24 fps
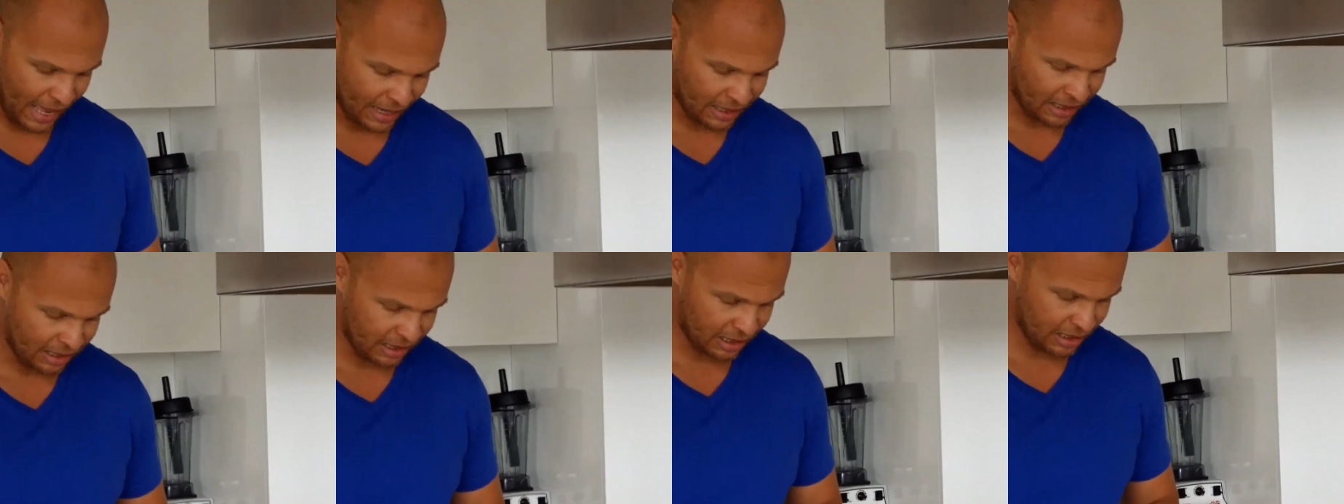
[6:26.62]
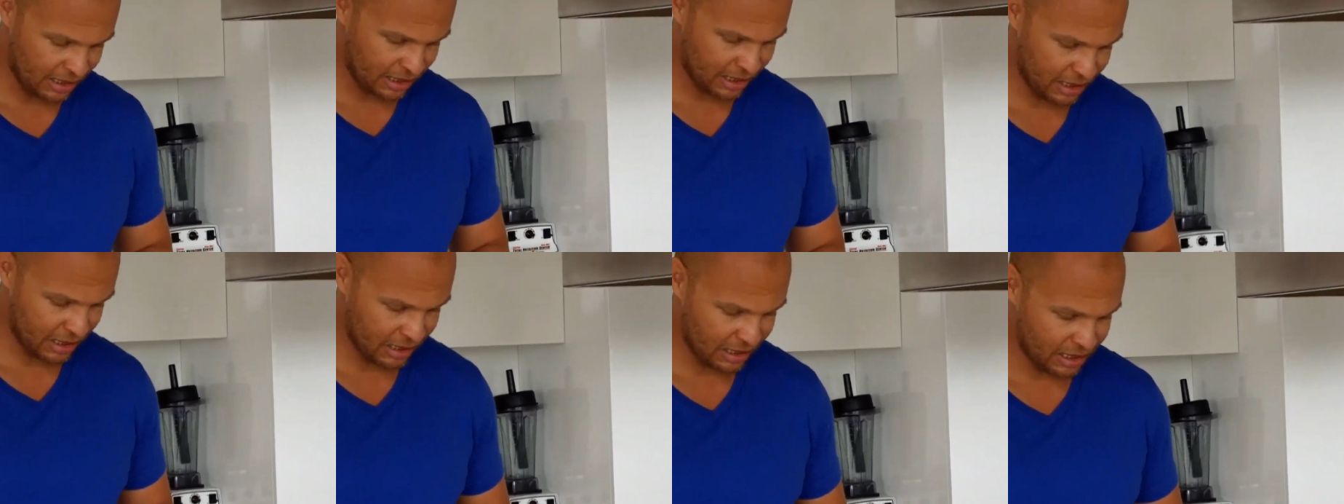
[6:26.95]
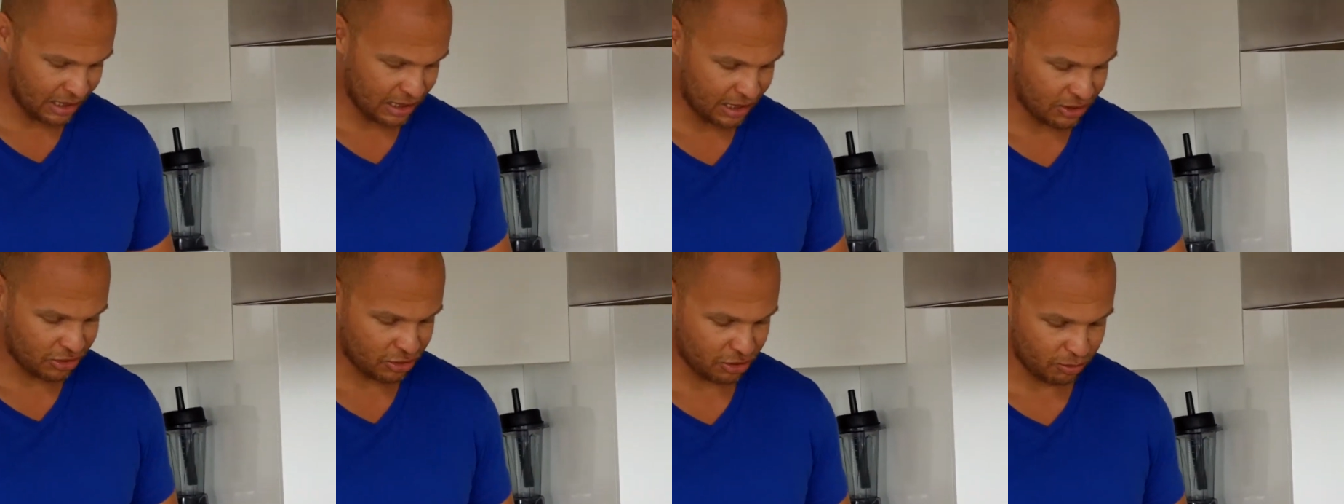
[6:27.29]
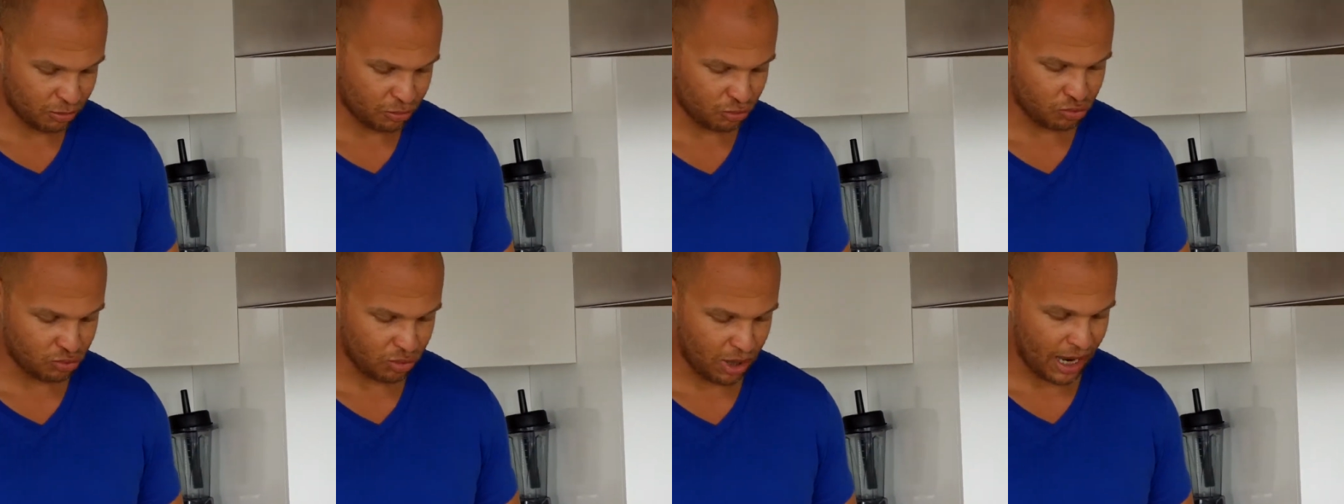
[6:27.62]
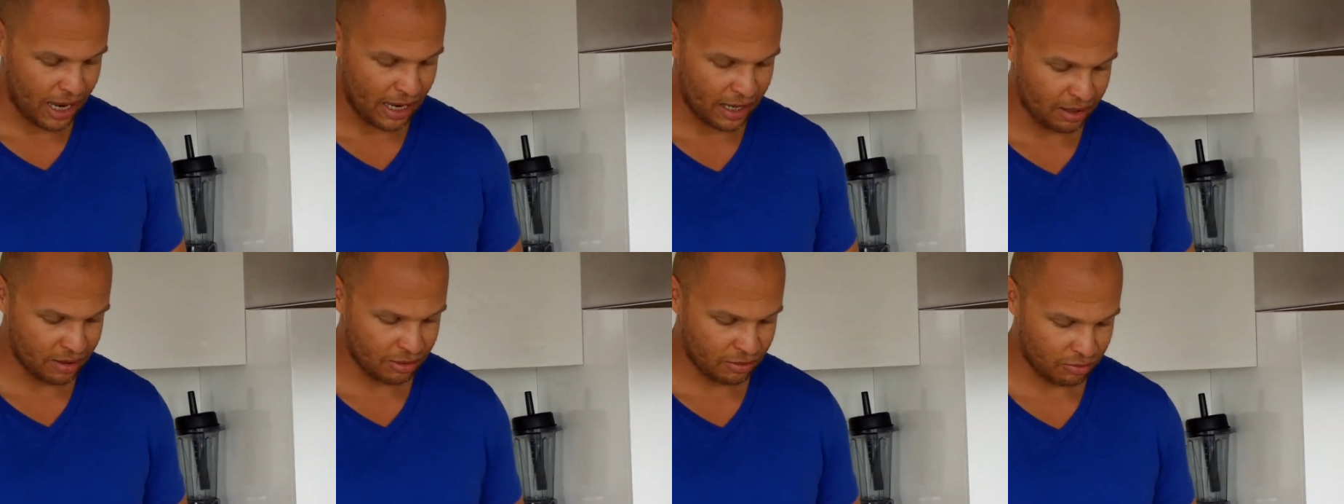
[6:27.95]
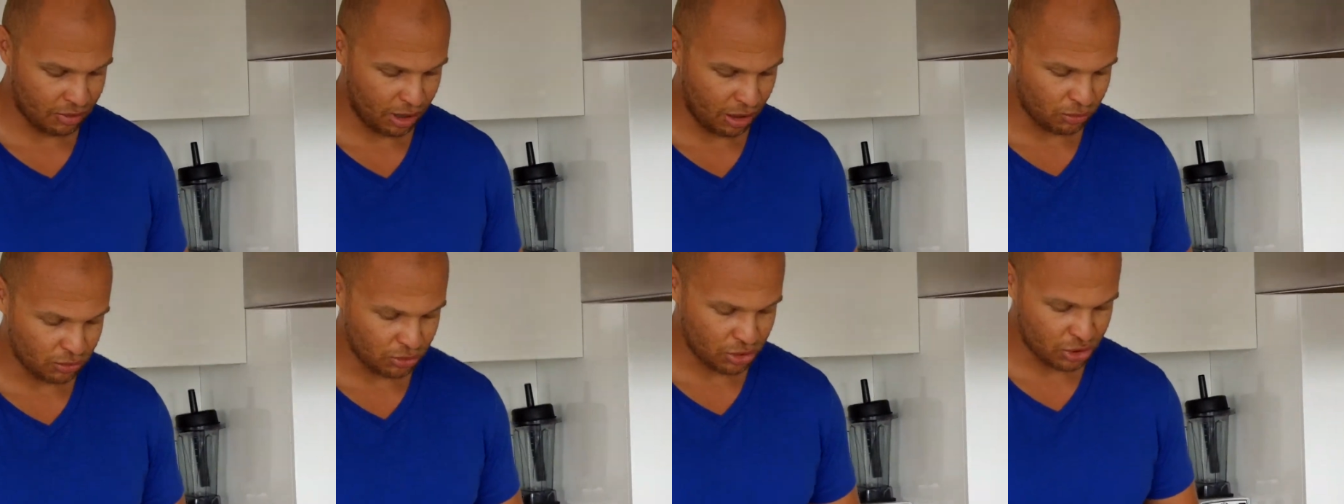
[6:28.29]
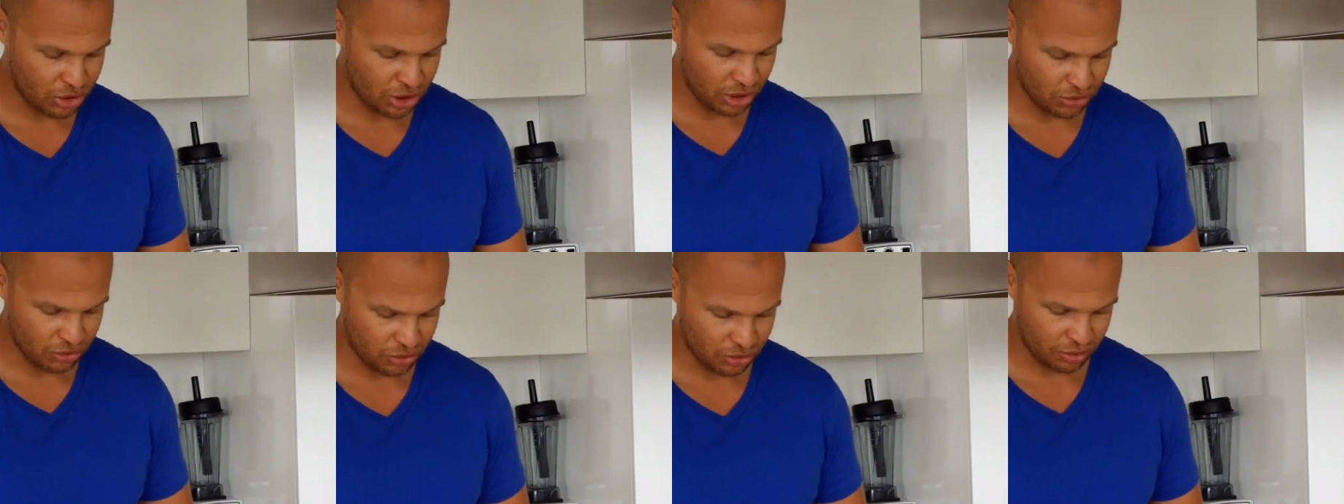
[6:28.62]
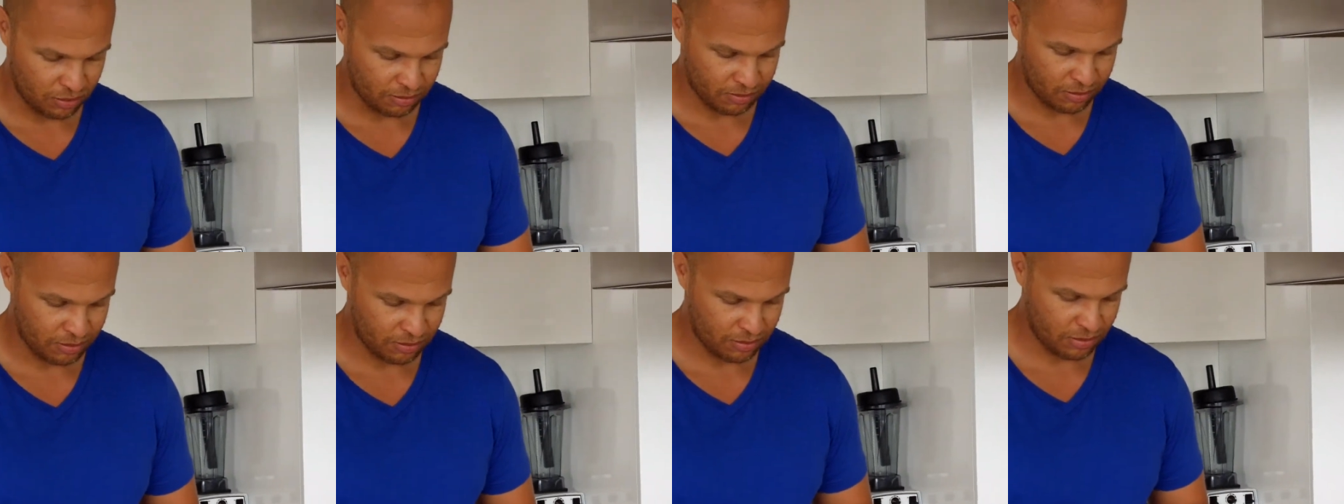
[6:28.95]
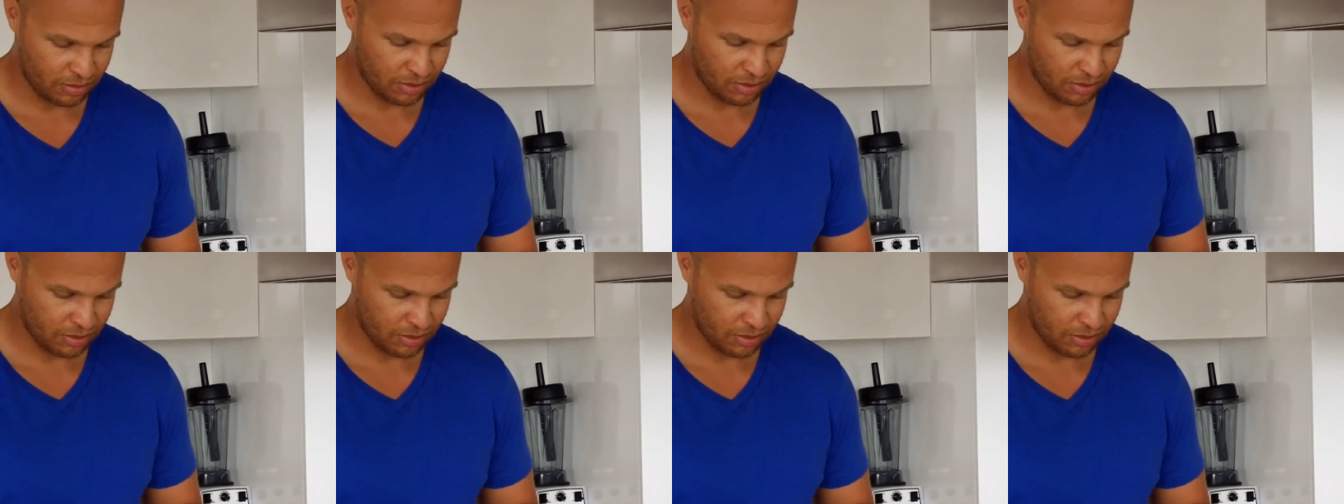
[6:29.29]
add some dried ground ginger.